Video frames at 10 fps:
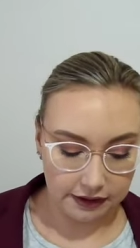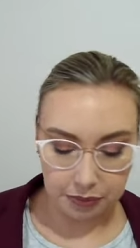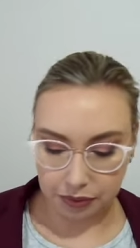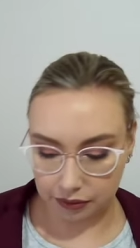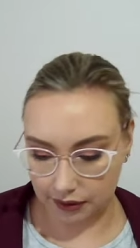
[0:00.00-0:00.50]

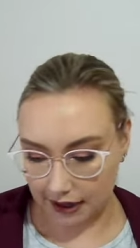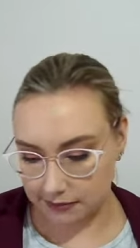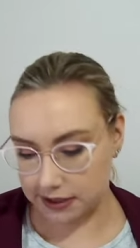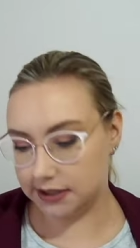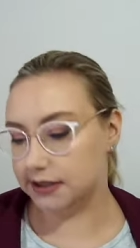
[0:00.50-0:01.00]

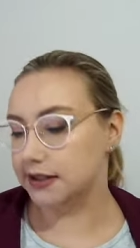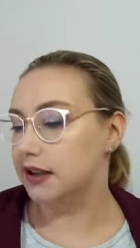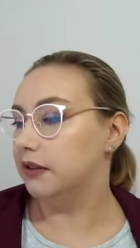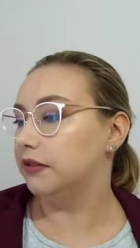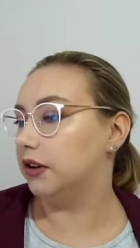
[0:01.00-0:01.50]
primers.
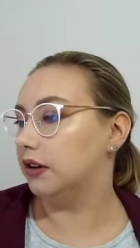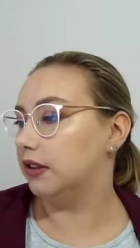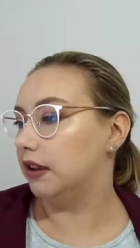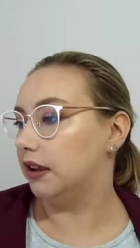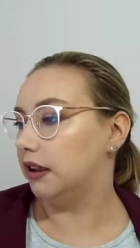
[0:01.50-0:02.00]
Got
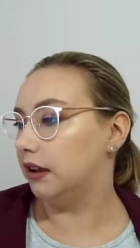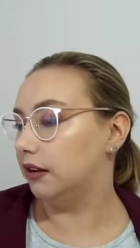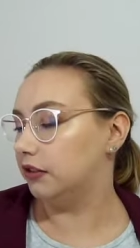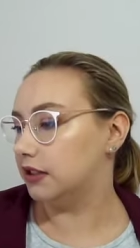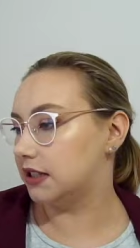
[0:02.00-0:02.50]

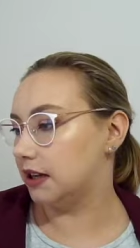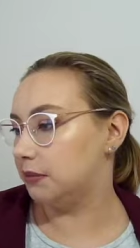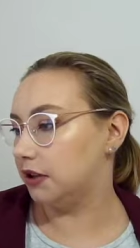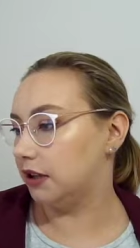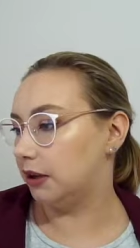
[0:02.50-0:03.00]
the First Aid
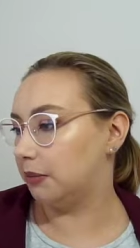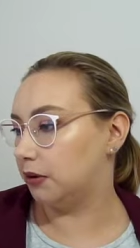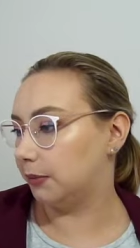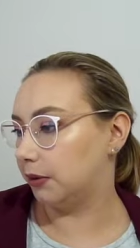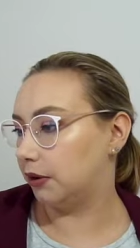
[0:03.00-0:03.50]
Beauty
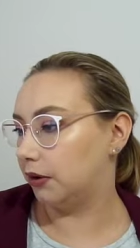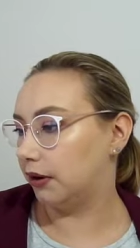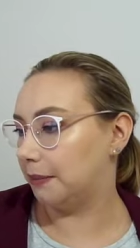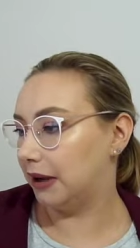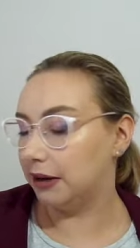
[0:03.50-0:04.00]
Pores Begone
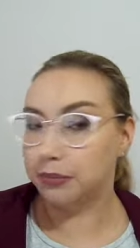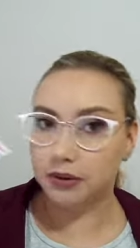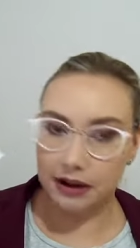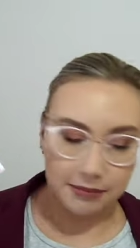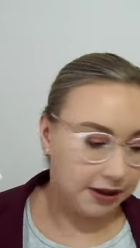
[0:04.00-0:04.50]
Matte
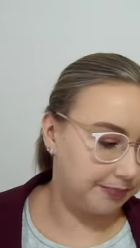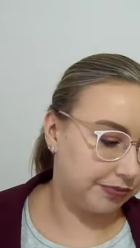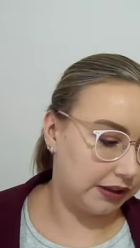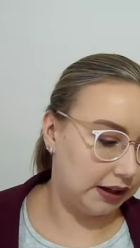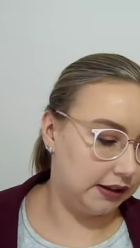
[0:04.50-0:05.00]
Primer
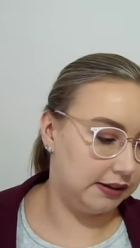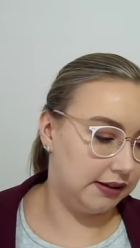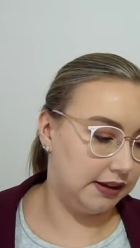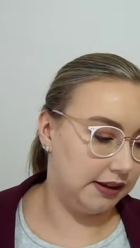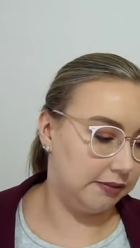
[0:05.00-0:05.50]
and
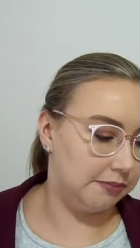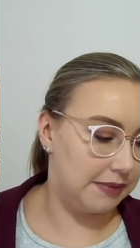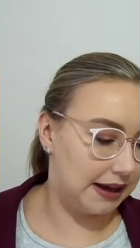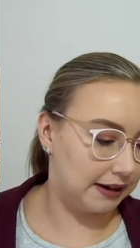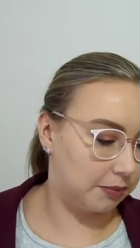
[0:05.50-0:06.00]
the
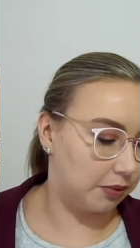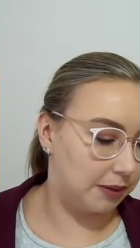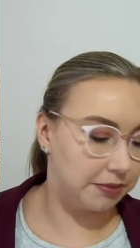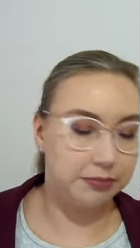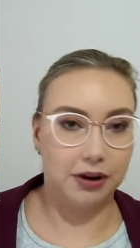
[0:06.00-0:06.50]
MAC
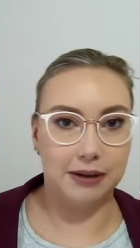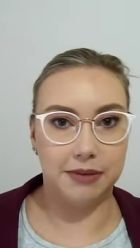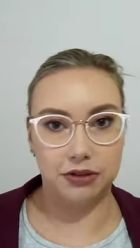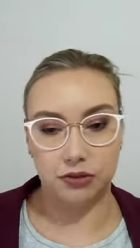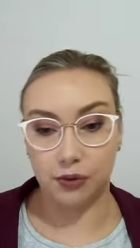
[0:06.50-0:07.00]
Prep and Prime
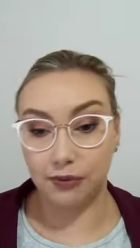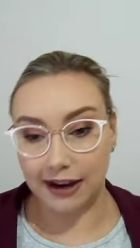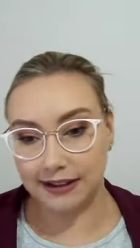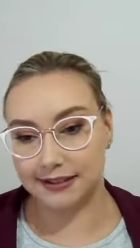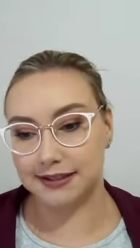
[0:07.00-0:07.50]
Natural
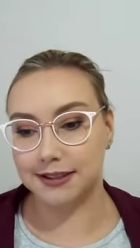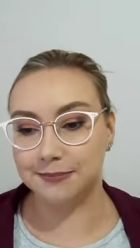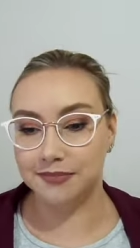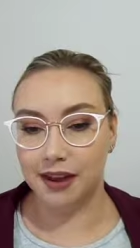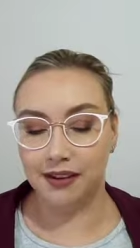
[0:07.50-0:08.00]
Radiance.
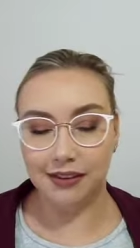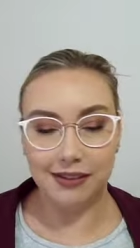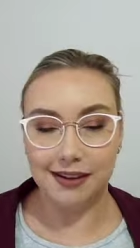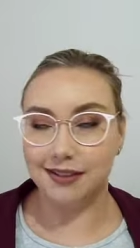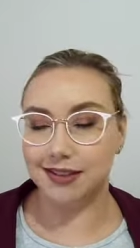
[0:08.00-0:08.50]

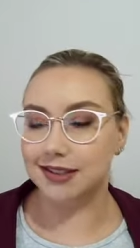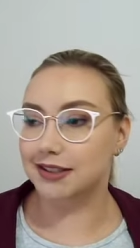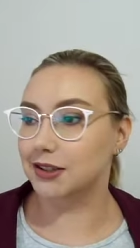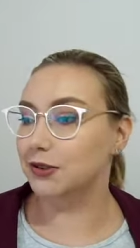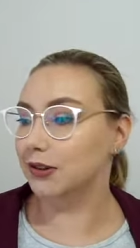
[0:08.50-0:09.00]
These are
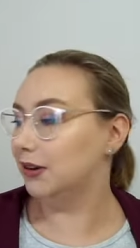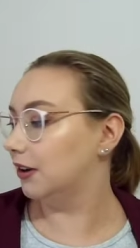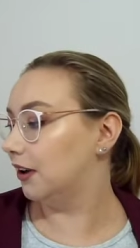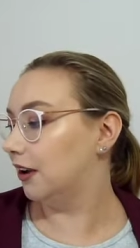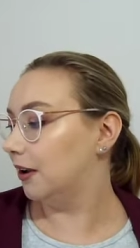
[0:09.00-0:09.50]
still
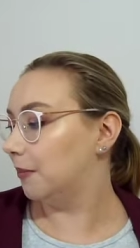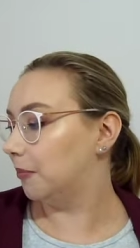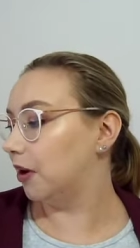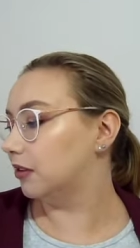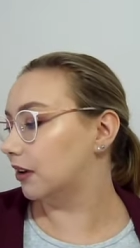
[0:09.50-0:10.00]

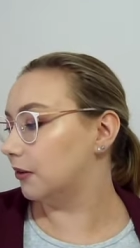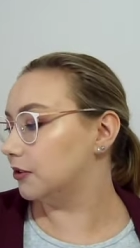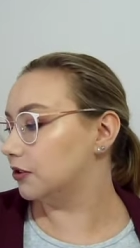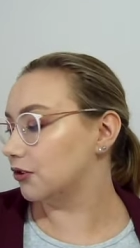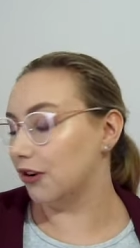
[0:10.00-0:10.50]
both
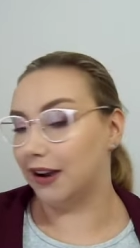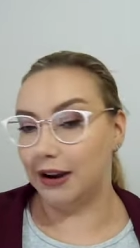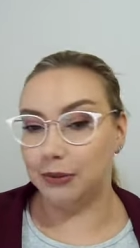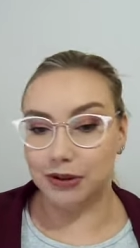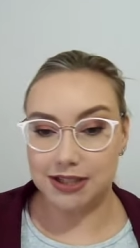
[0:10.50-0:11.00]
going strong
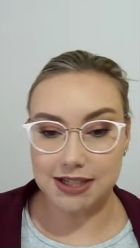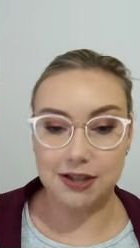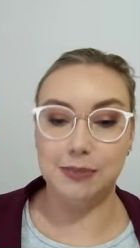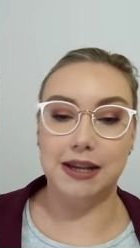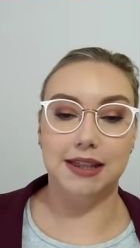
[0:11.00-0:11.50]
and will
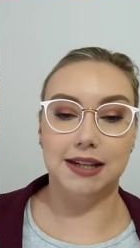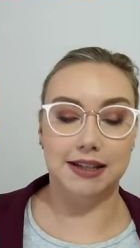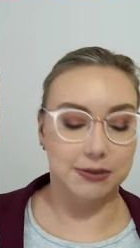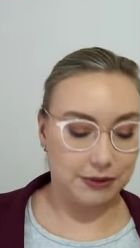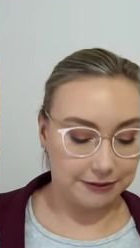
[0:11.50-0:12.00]
still be in the
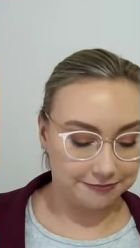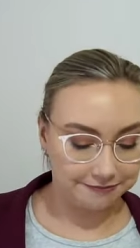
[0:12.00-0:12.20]
next one.